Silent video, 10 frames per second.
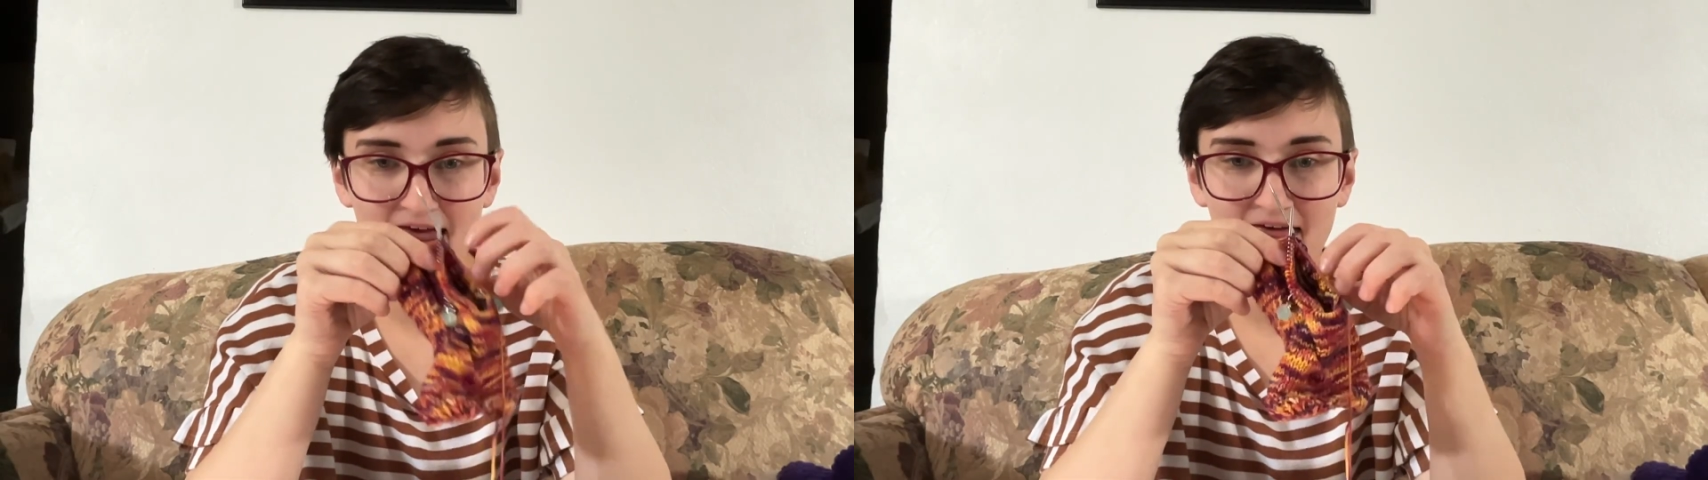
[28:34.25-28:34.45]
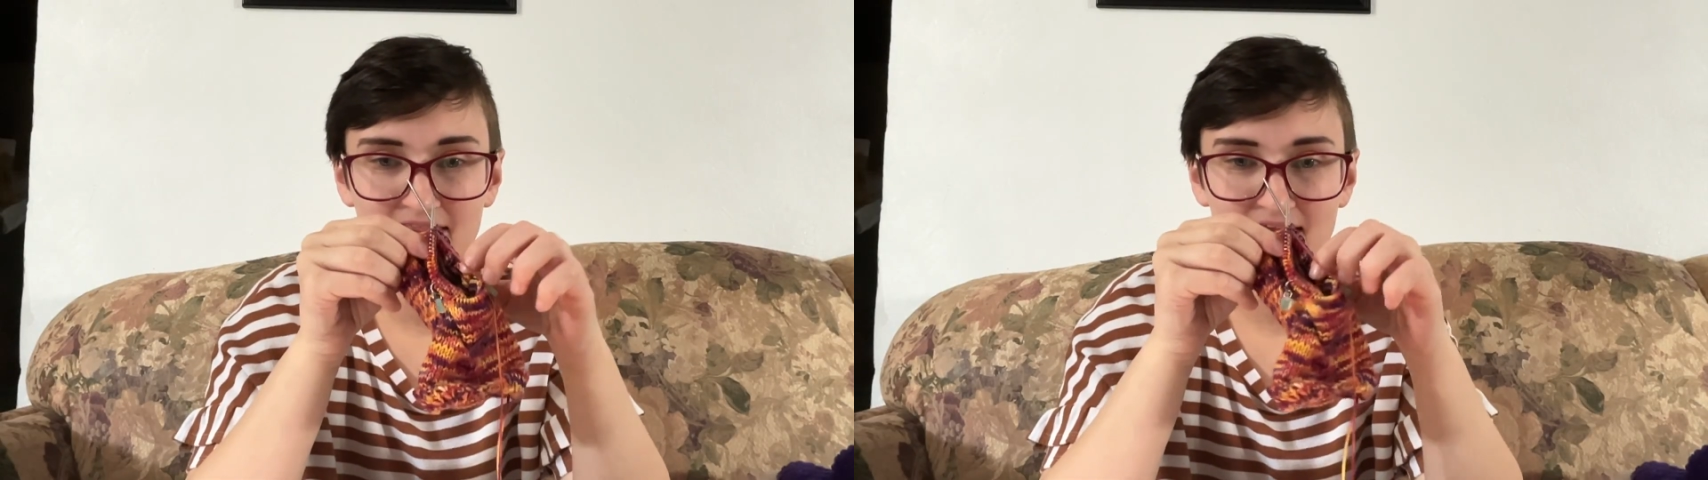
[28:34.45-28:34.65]

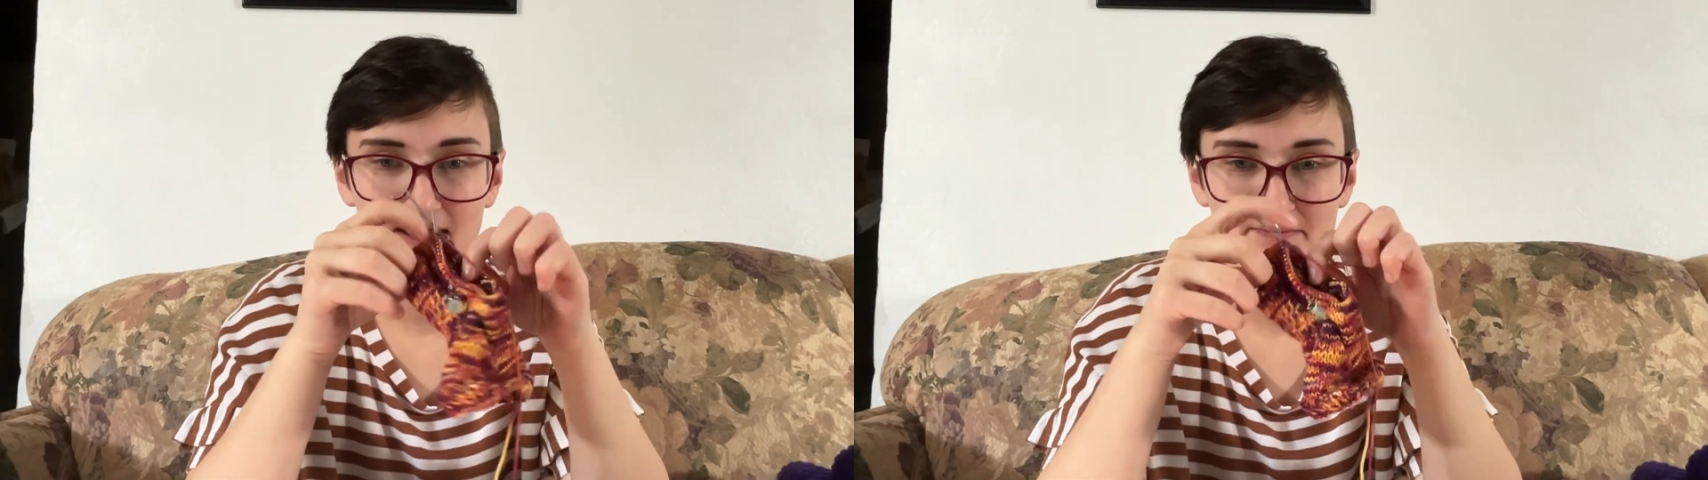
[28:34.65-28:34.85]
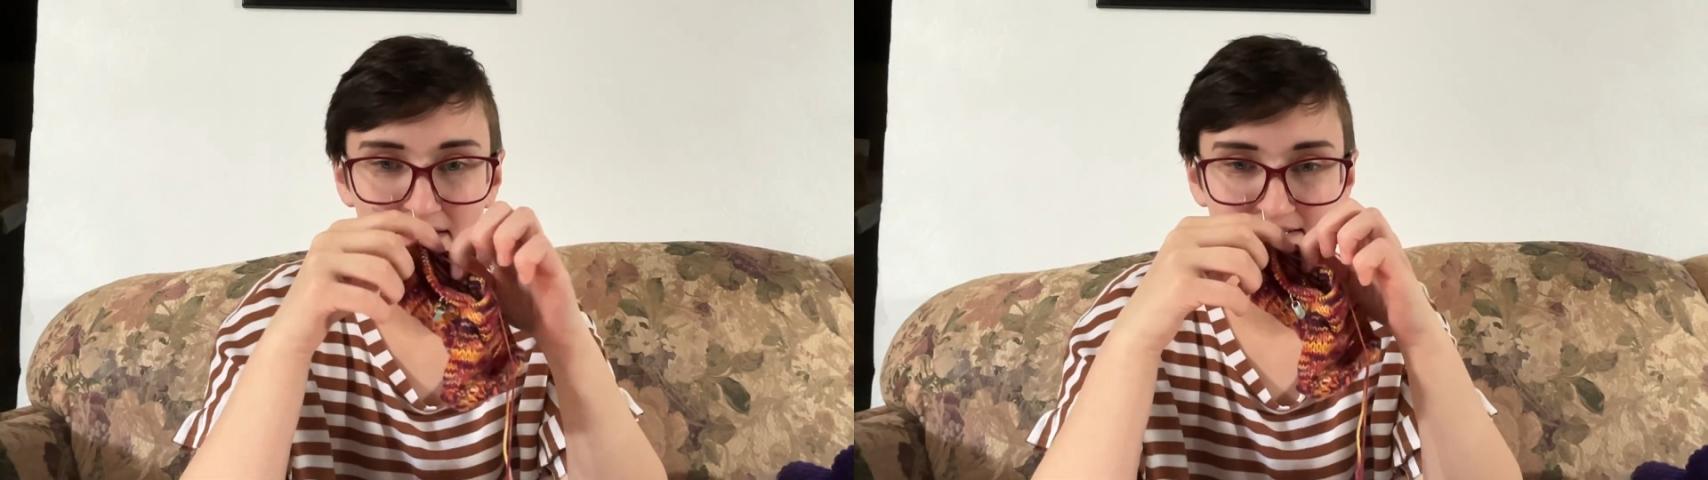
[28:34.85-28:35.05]
and then
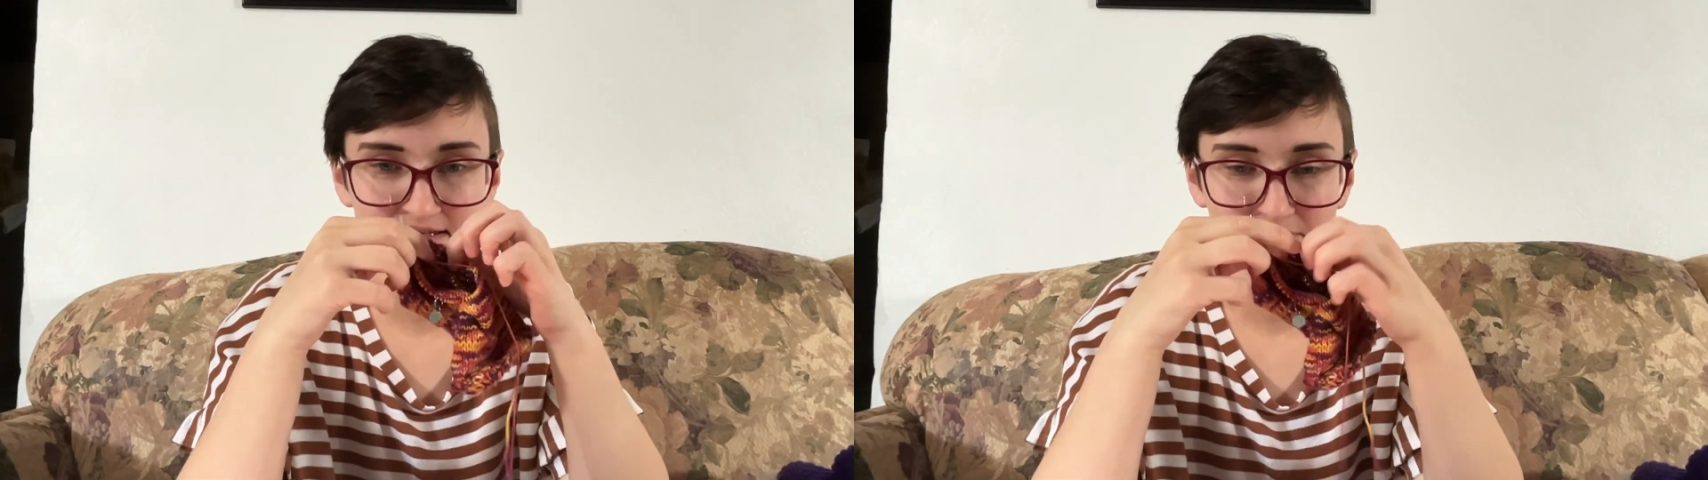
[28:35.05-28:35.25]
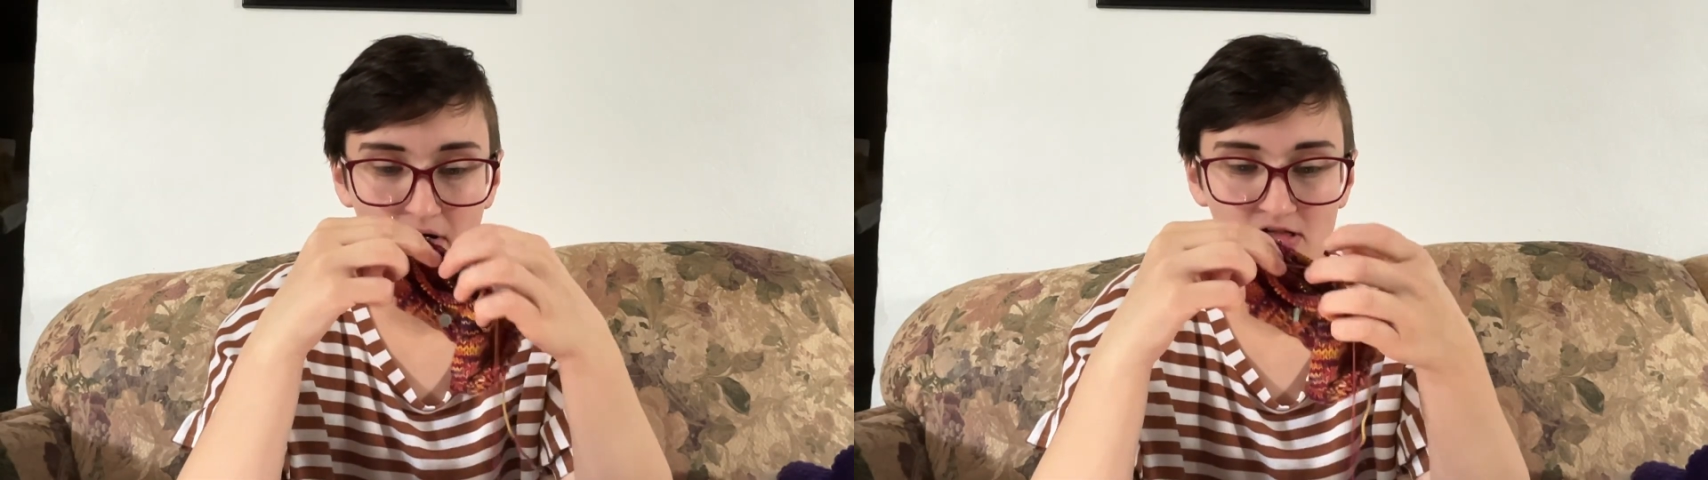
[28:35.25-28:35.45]
I picked
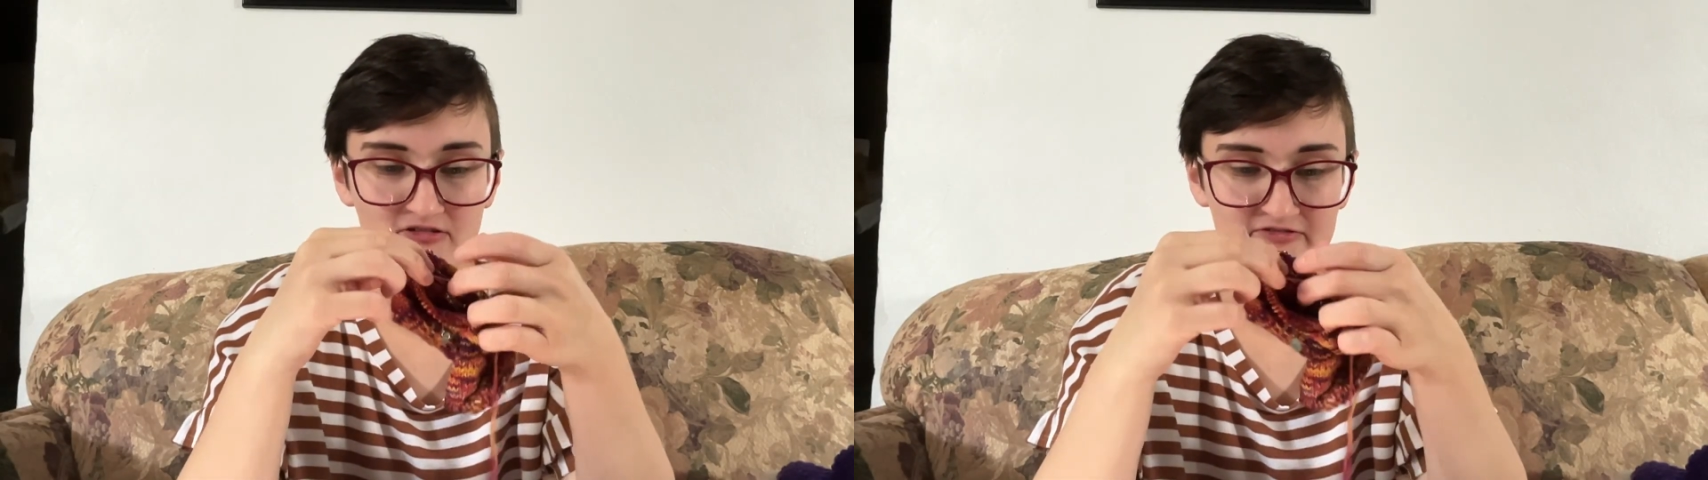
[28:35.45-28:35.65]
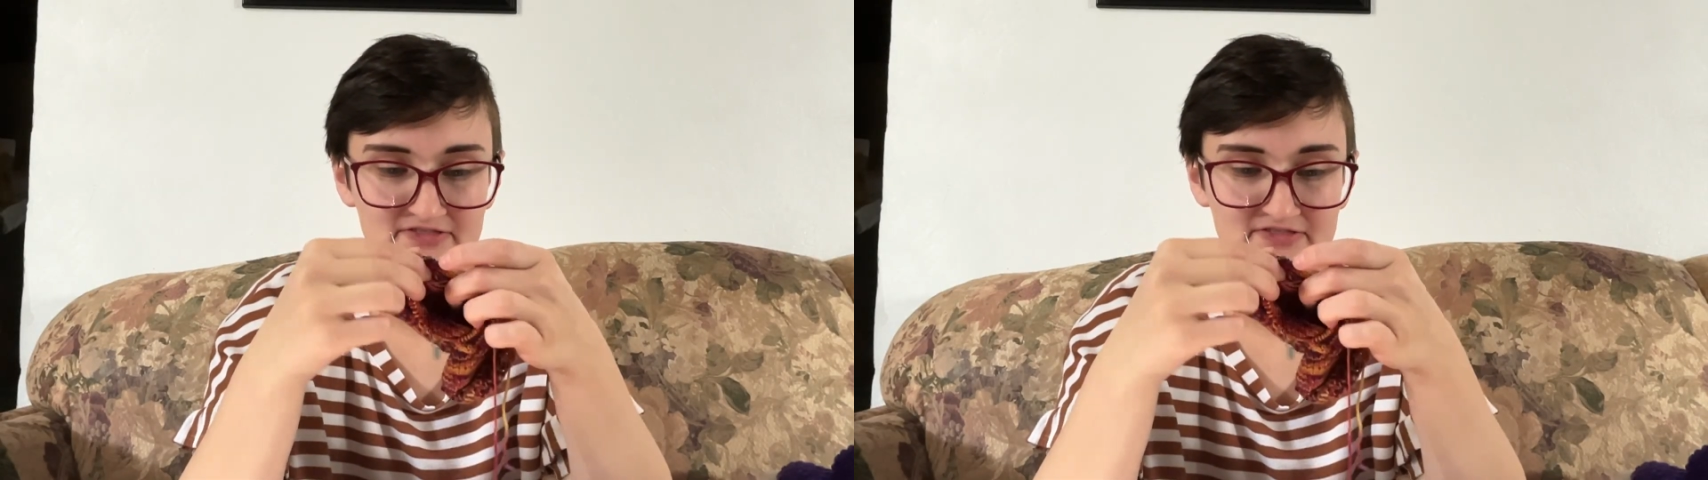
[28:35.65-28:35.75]
up all of